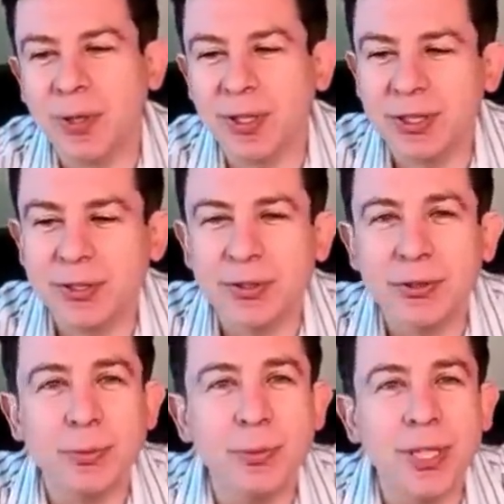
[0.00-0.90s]
They're just the
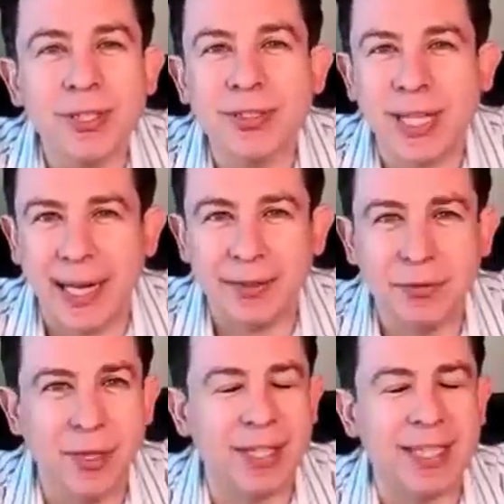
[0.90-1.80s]
sweetest cats
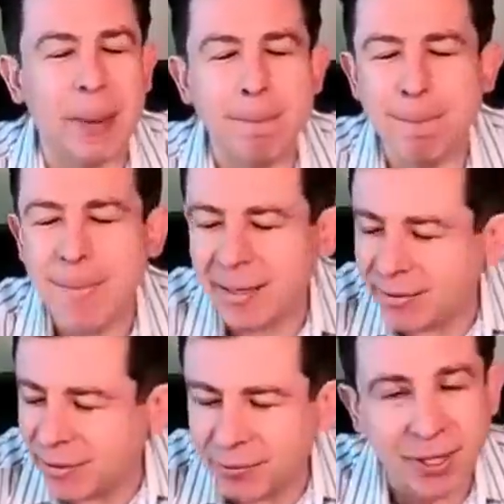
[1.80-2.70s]
who have like an
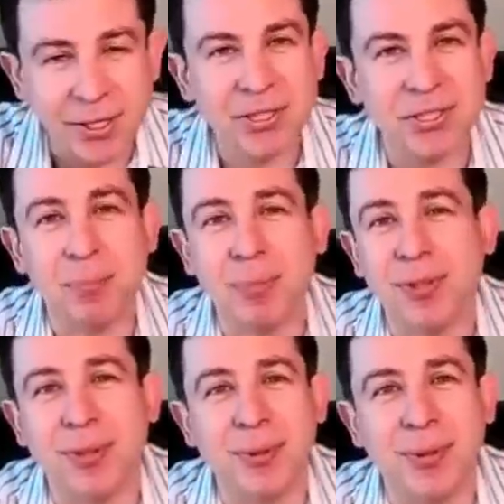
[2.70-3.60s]
amazing relationship with
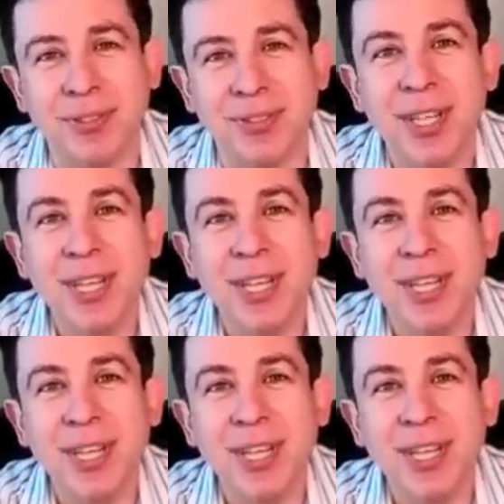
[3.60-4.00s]
their owners.